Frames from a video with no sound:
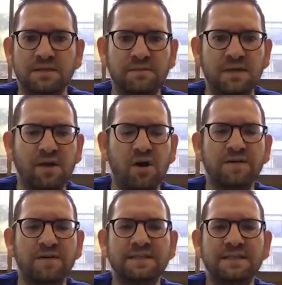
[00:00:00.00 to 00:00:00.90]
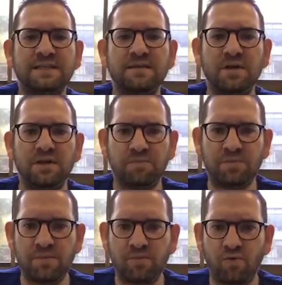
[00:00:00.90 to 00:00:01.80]
I mean, over 60 million
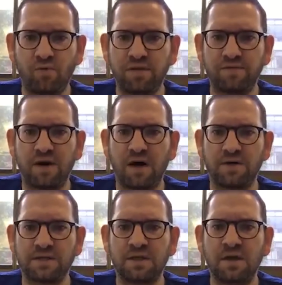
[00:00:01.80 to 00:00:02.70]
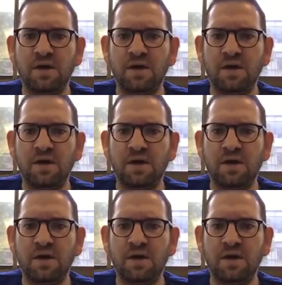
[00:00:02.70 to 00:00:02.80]
people with the virus,